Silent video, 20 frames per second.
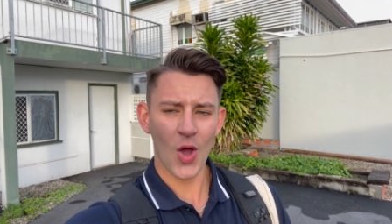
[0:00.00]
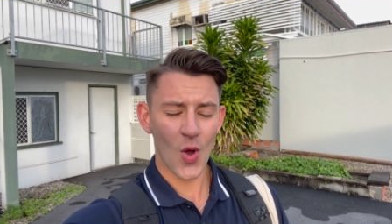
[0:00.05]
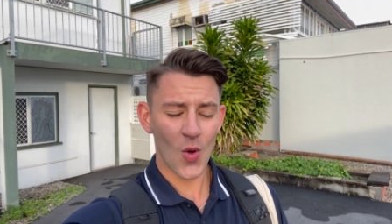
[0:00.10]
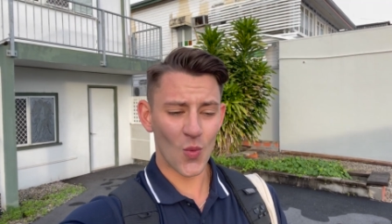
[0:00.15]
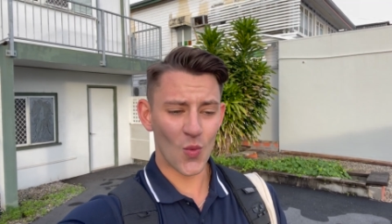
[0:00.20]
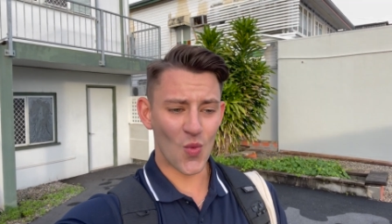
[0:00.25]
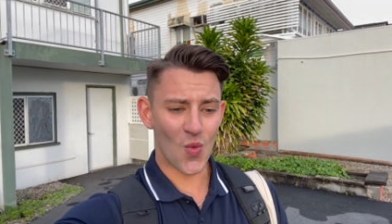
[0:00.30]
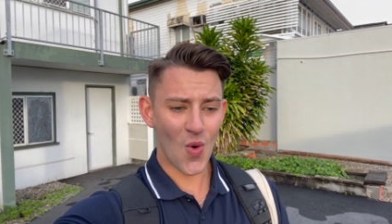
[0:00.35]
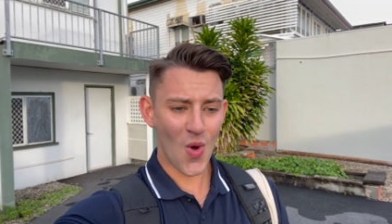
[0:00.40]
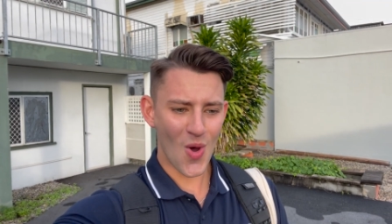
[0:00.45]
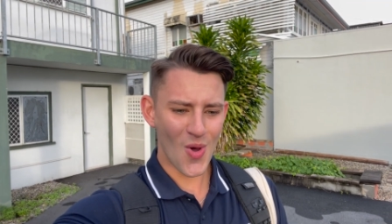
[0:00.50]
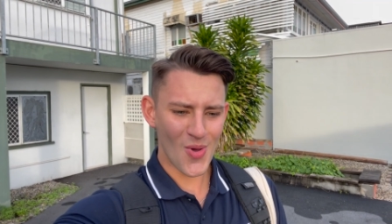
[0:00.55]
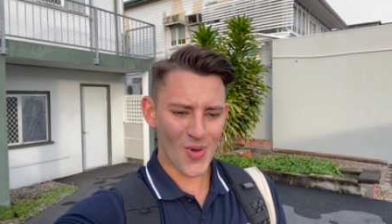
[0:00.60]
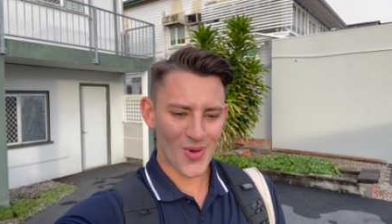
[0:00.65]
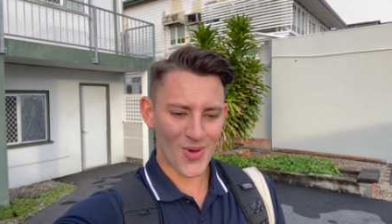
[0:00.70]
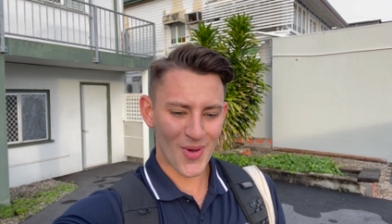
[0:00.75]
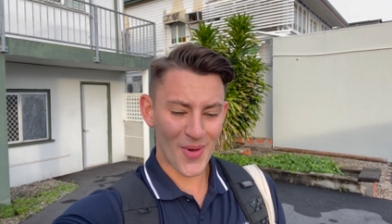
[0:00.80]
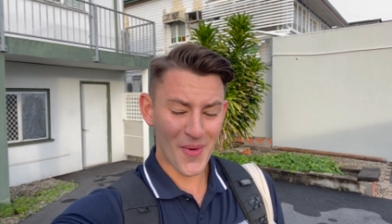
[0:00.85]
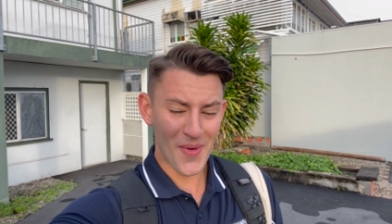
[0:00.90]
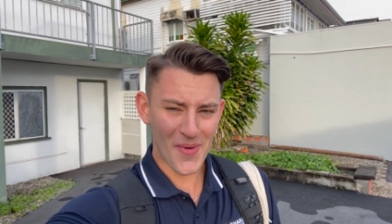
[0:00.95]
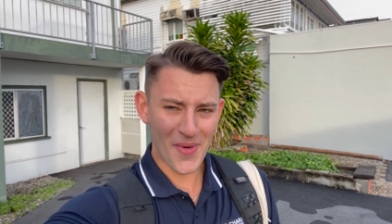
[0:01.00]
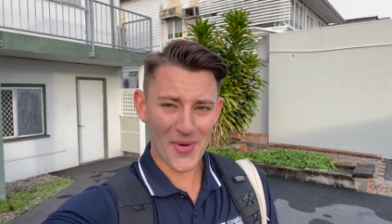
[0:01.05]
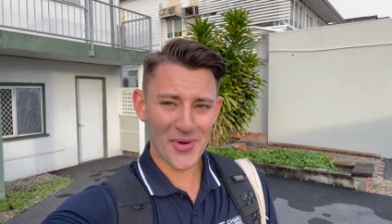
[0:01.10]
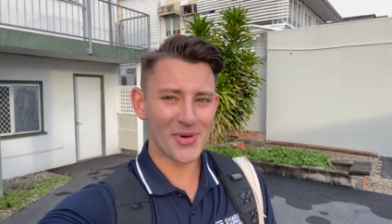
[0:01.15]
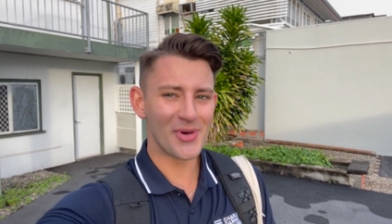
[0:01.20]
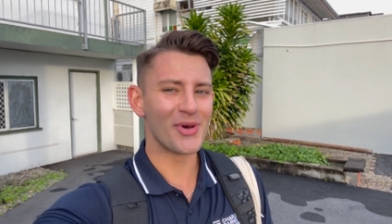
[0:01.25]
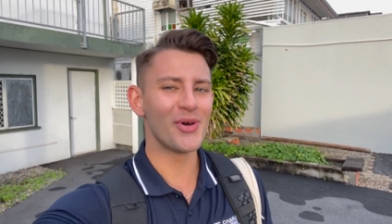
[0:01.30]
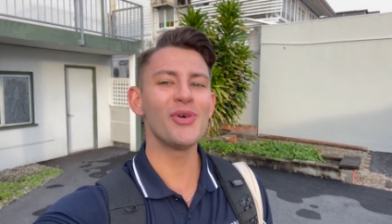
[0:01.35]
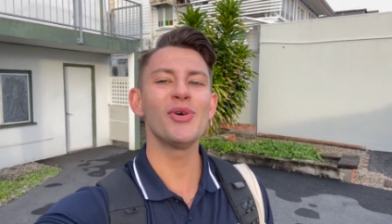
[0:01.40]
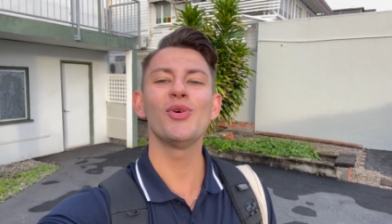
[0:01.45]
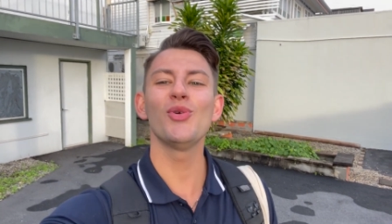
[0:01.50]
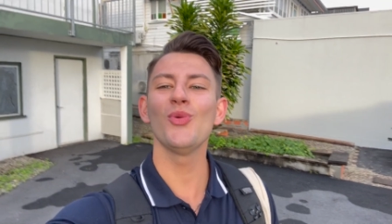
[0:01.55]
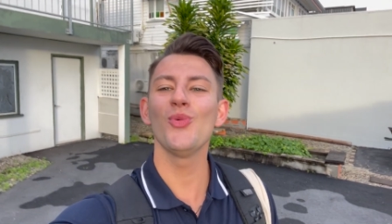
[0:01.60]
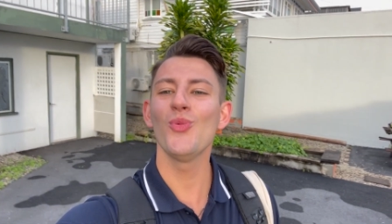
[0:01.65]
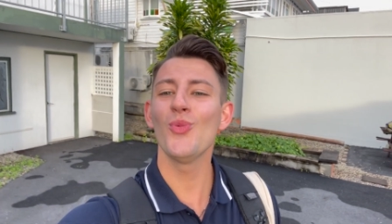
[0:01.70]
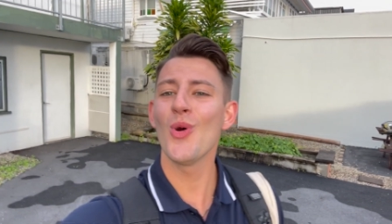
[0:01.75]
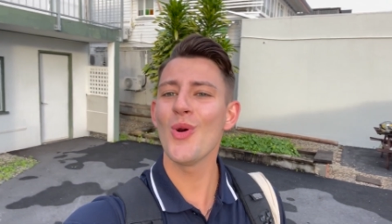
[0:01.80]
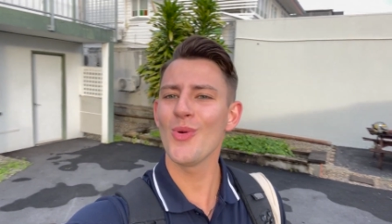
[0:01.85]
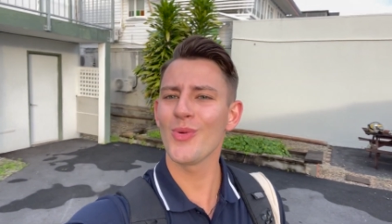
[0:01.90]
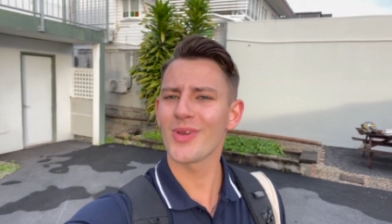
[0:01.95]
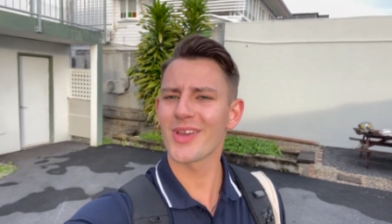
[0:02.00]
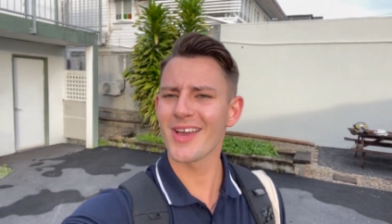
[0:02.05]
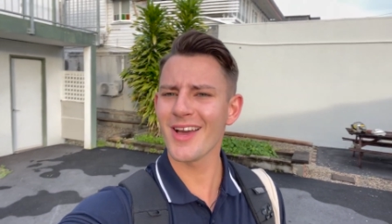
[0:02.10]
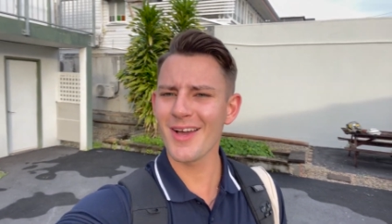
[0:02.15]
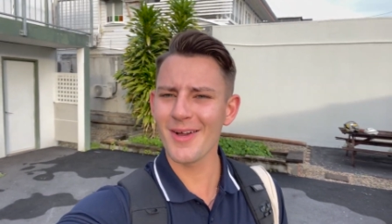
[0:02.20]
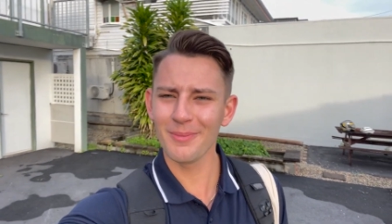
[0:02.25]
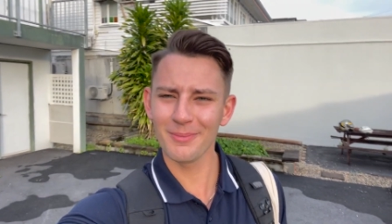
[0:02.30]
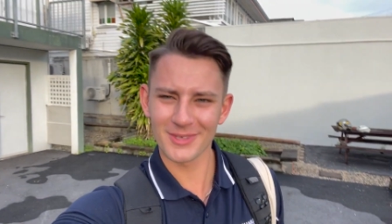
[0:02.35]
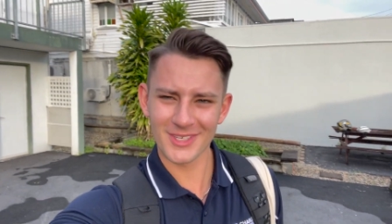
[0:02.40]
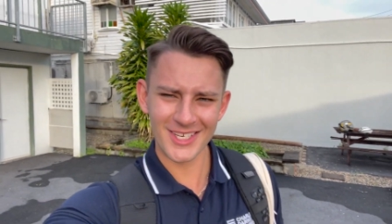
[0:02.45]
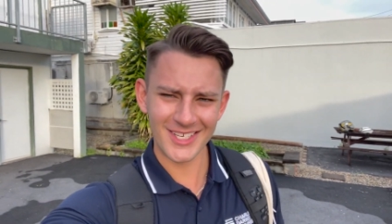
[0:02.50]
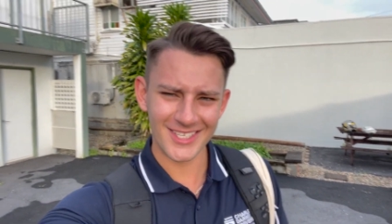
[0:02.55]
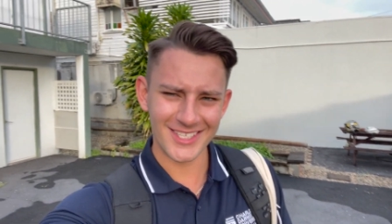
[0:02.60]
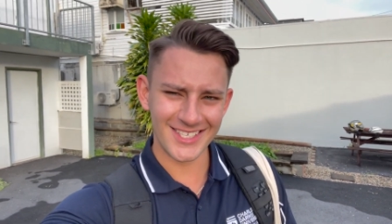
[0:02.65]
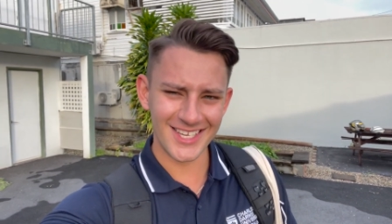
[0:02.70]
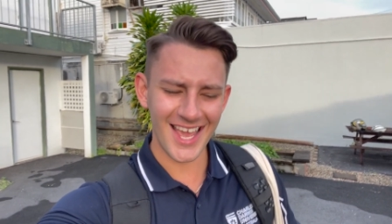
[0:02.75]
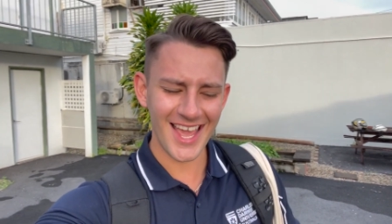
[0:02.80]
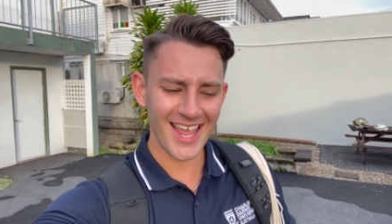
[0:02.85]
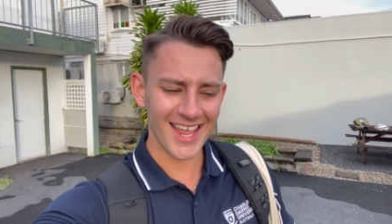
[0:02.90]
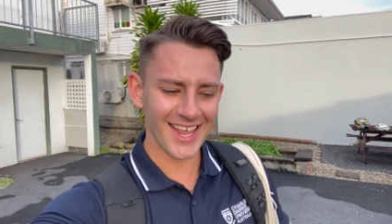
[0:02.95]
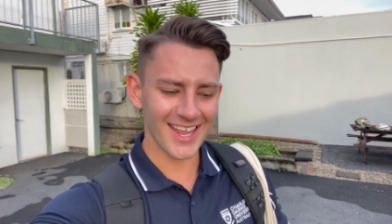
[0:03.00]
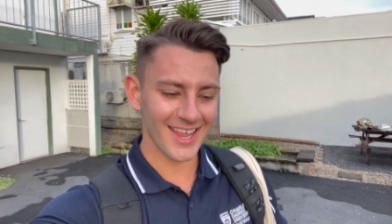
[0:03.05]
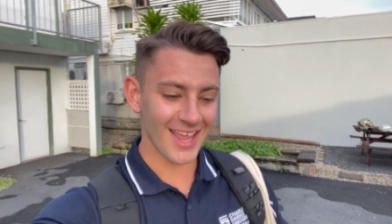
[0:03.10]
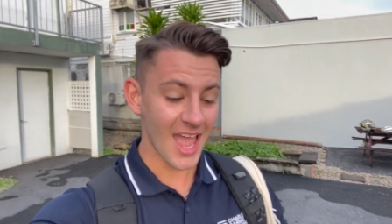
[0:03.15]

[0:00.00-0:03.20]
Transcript: Whoa, woke up today,